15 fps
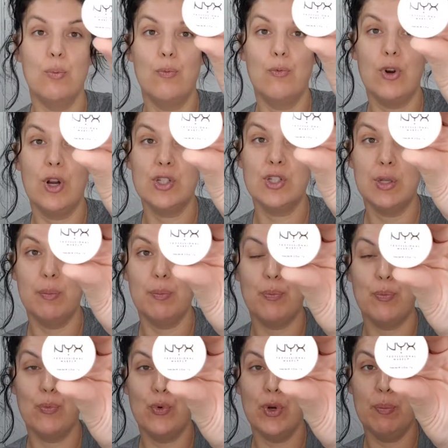freshly
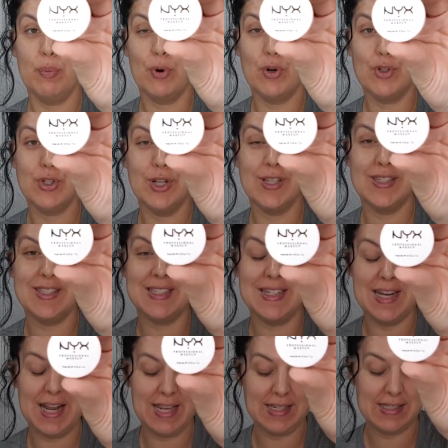repurchased
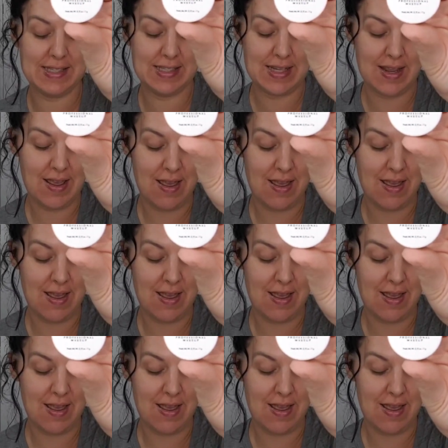NYX